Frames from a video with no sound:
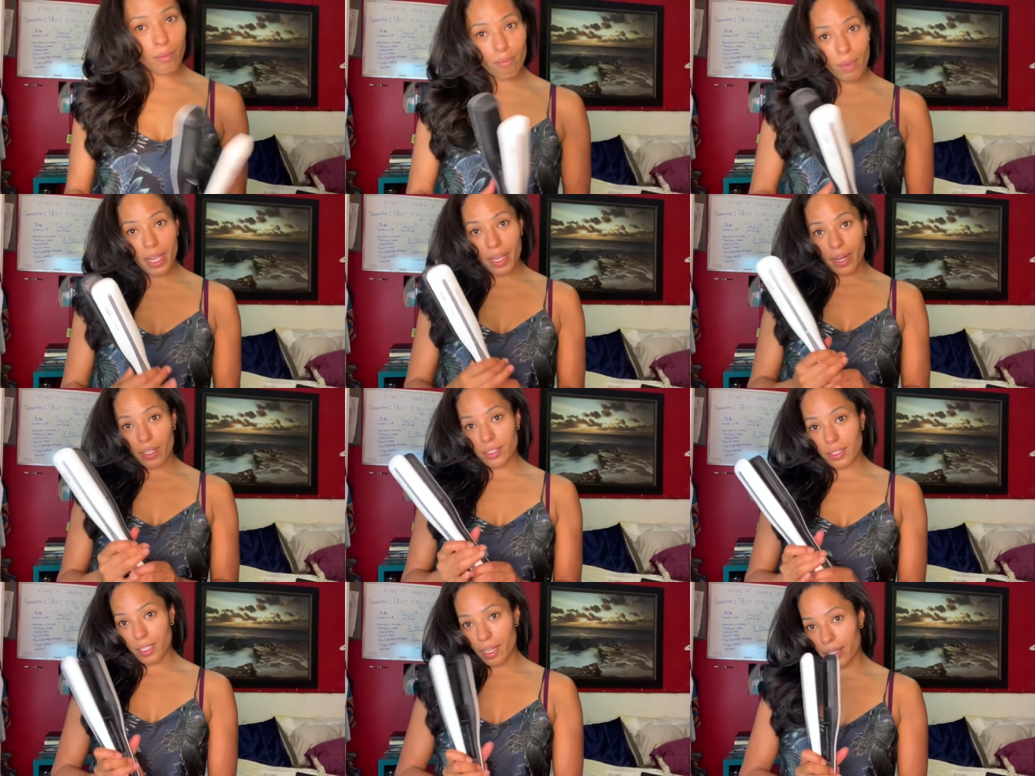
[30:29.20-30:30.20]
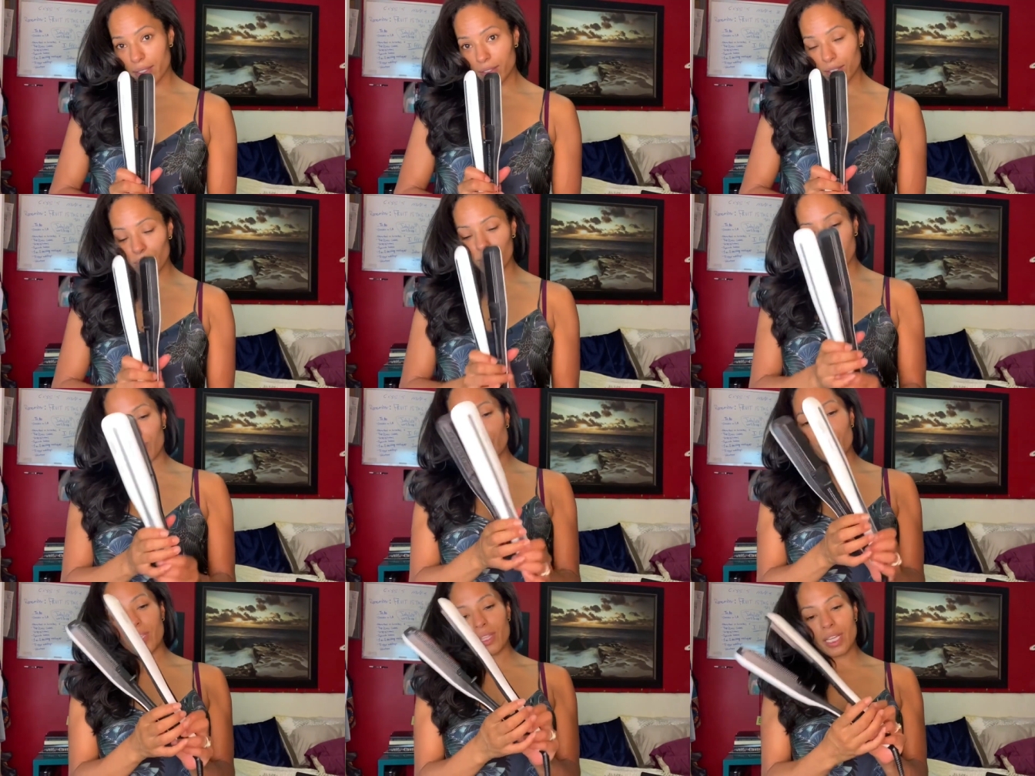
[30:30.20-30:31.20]
my hairstyled
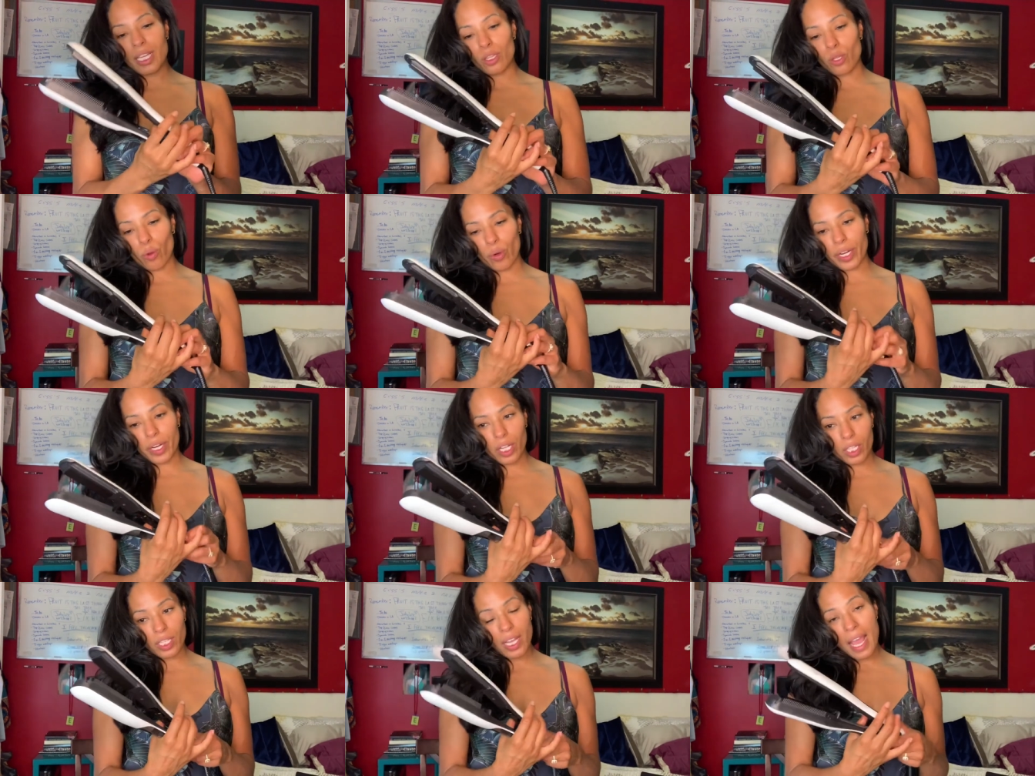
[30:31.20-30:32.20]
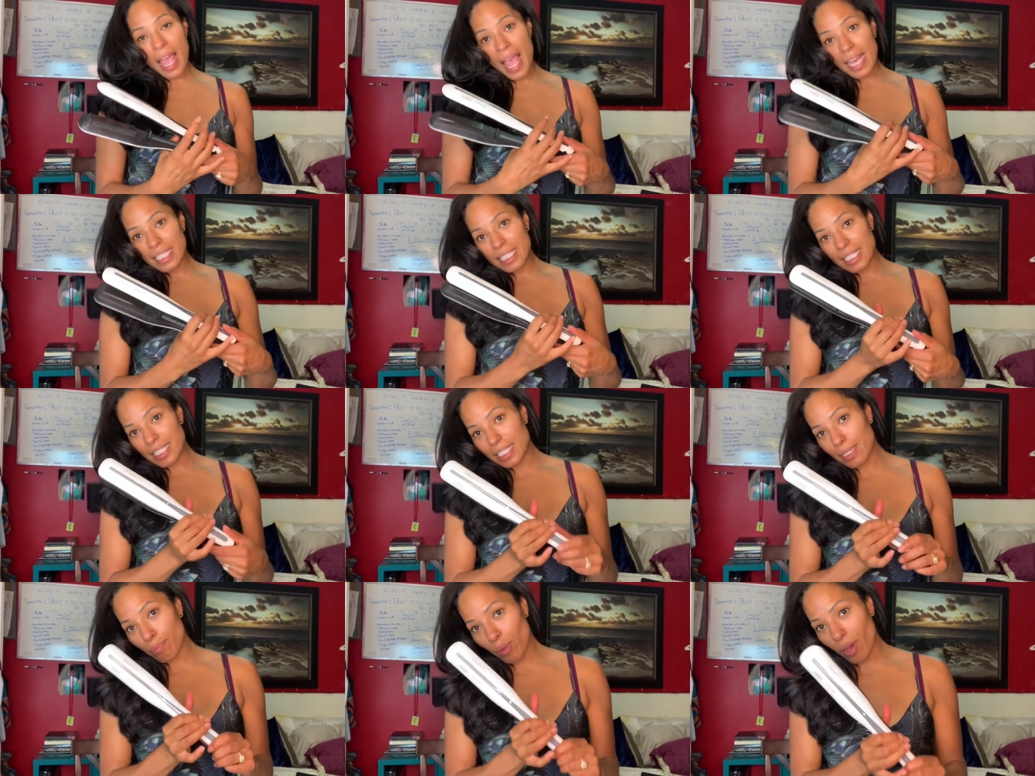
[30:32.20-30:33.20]
with the L'Oreal Steam
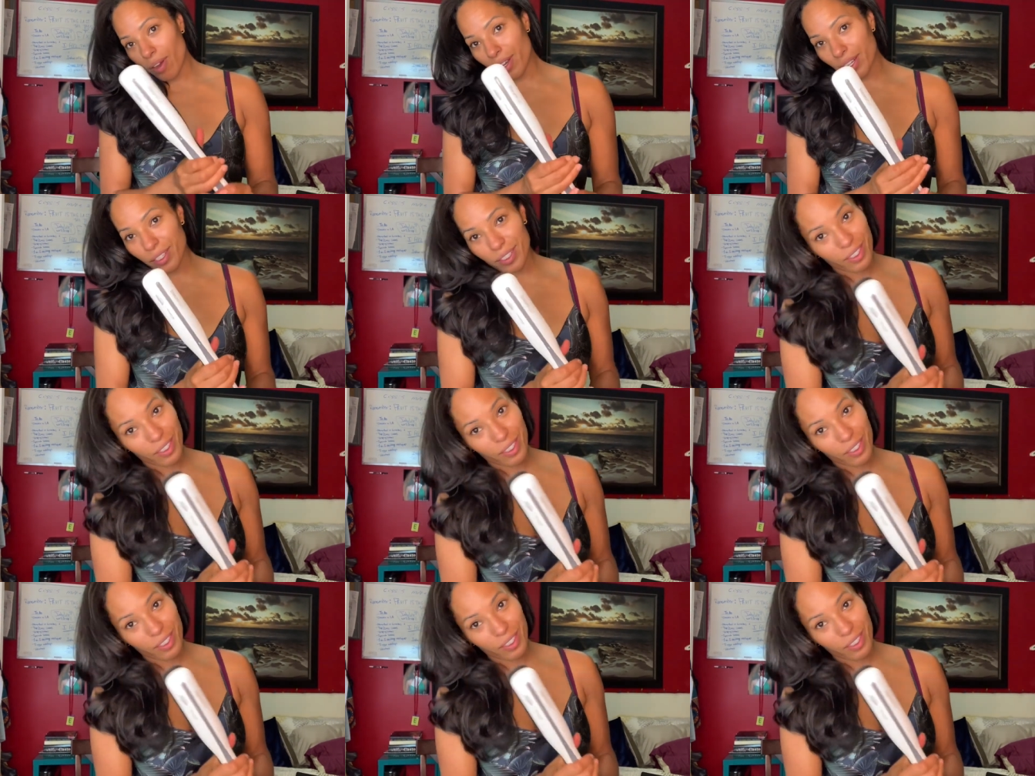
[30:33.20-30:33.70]
Pod.